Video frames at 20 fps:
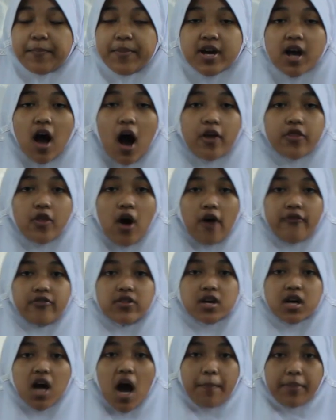Jack picked
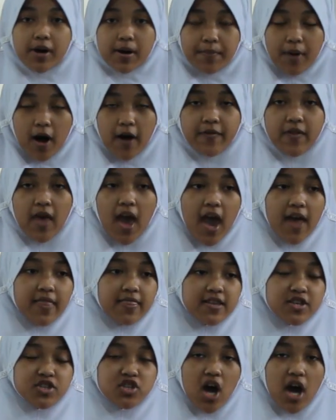out of the copper
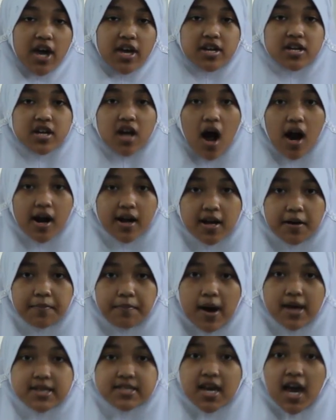pot and the giant
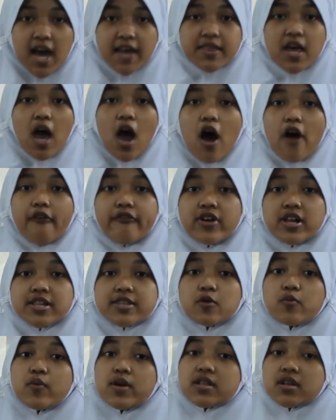carrying a basket
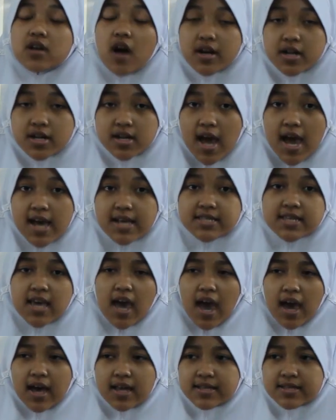filled with golden
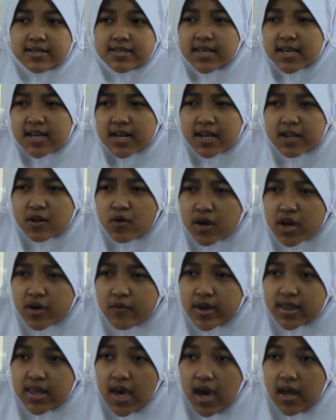eggs and
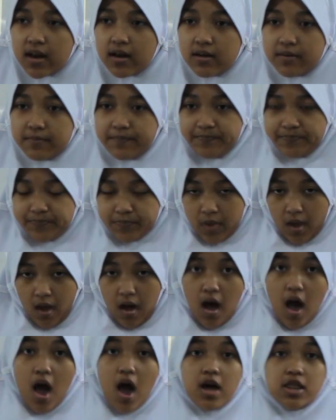sickly looking with hen.
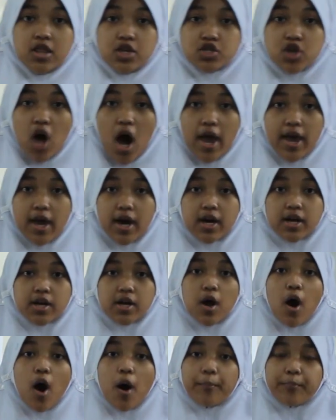The
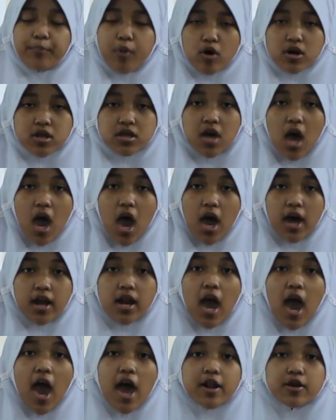giant poked the
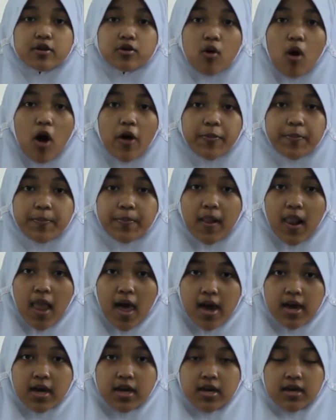hen and
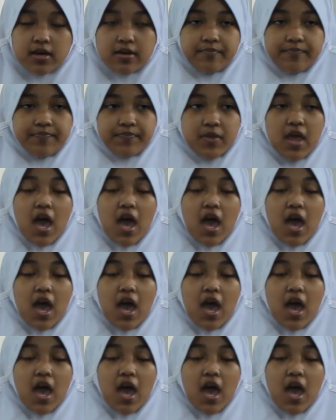growled lay.